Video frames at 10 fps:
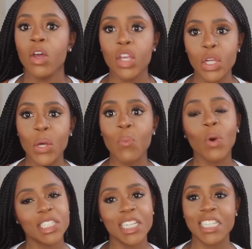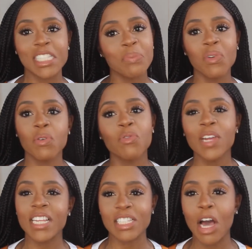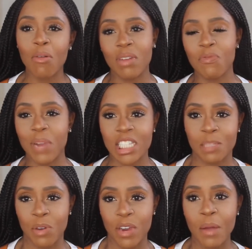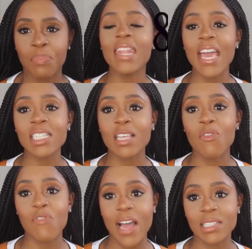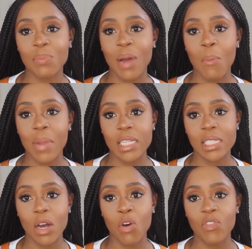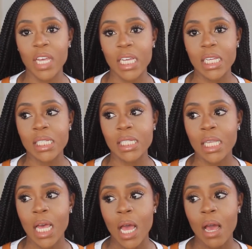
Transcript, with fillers: you know, watching a Disney movie really just uplift my spirit. Next fact about myself is